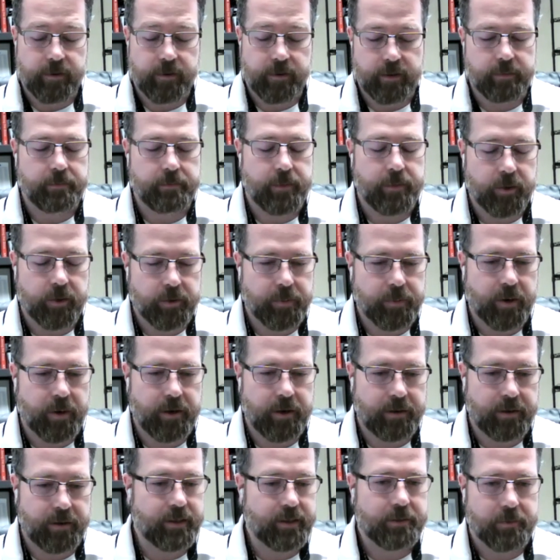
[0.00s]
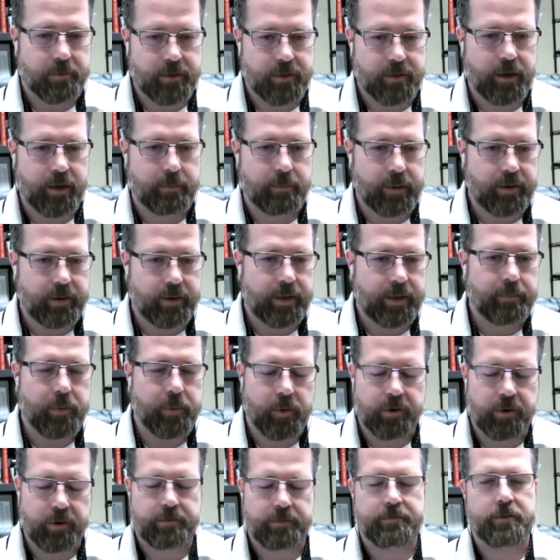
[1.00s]
the most part, unless we're talking about
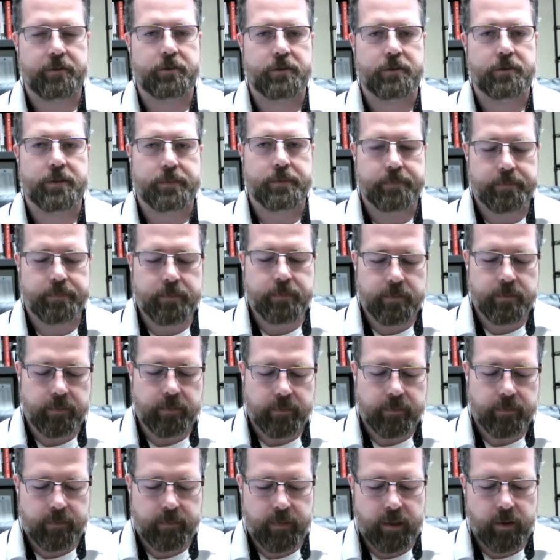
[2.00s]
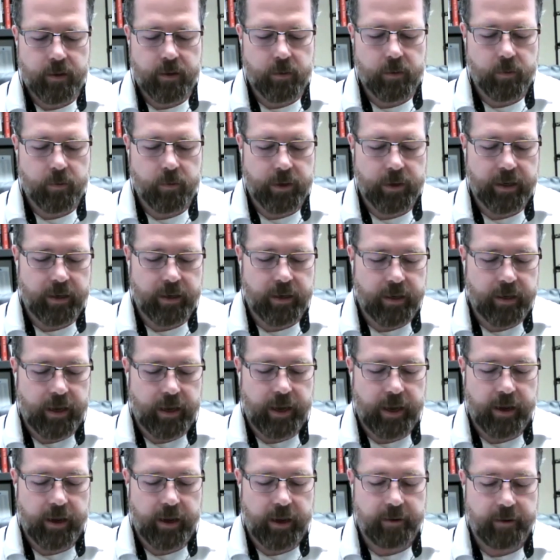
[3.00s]
imported foods. We
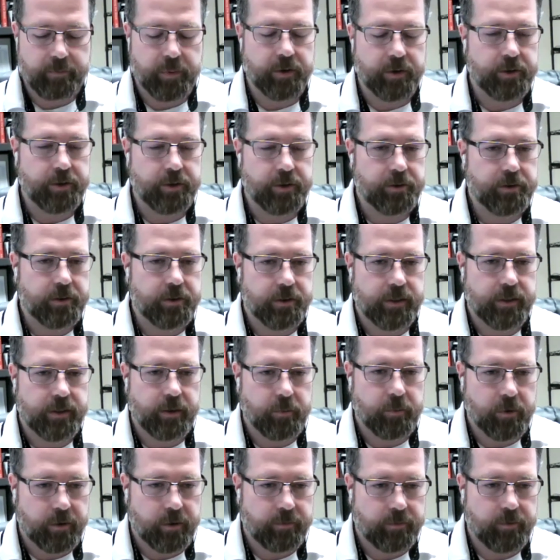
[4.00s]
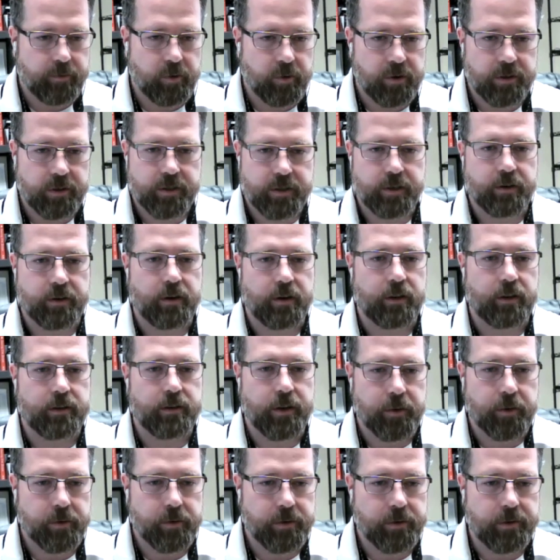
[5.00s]
have producers that work for us that are all
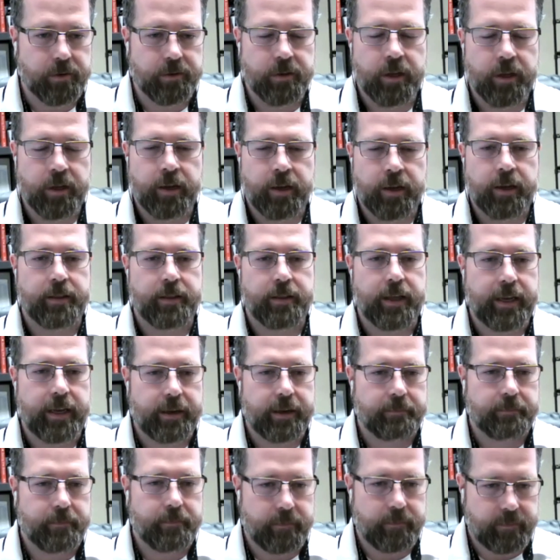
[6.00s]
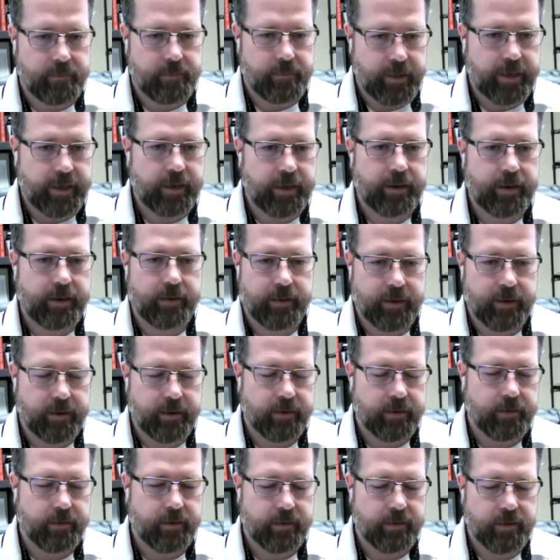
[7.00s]
local.
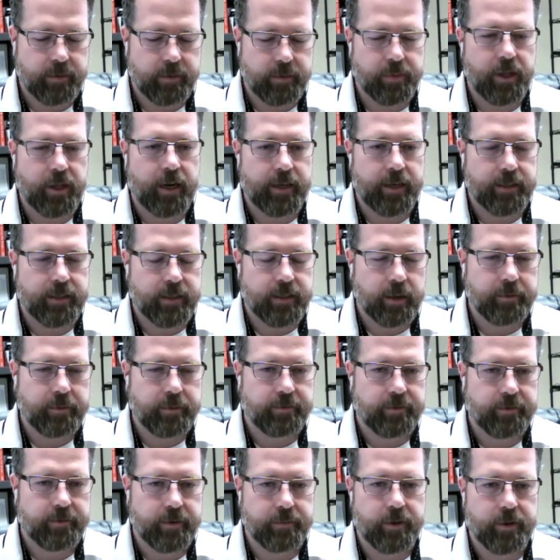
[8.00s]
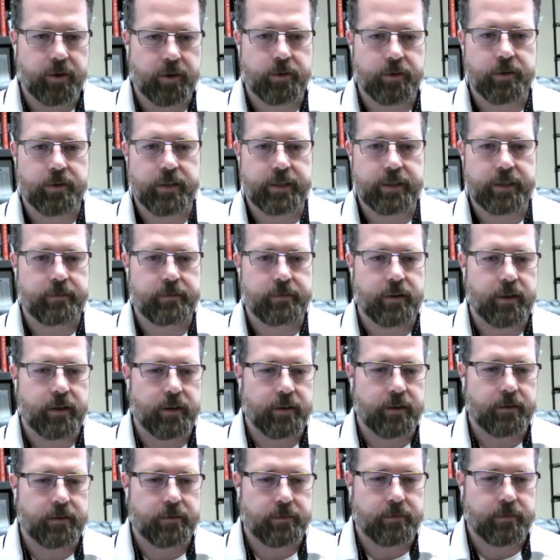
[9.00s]
Their supply is coming from locally
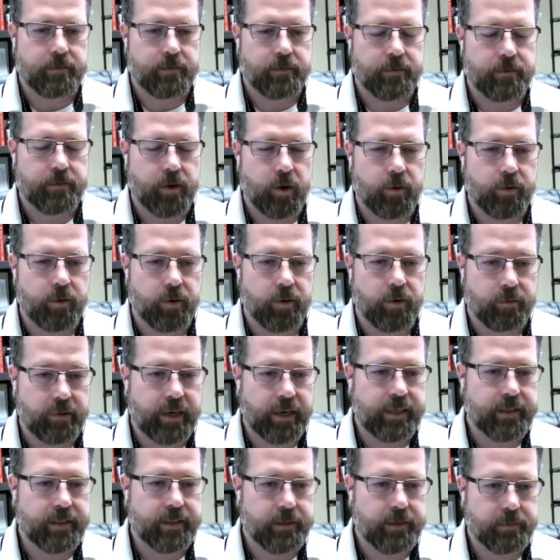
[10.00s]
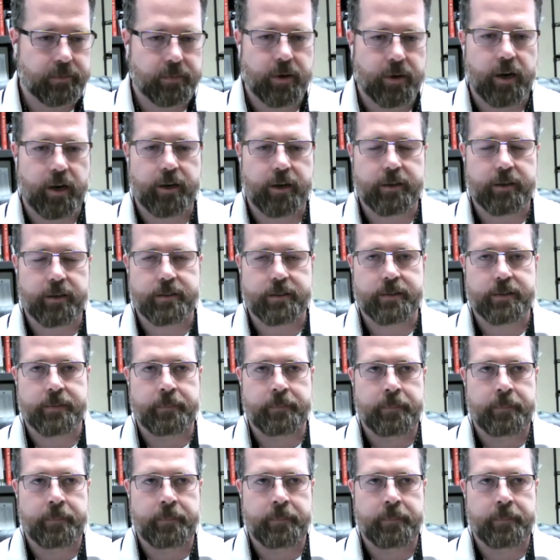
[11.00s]
grown or raised products.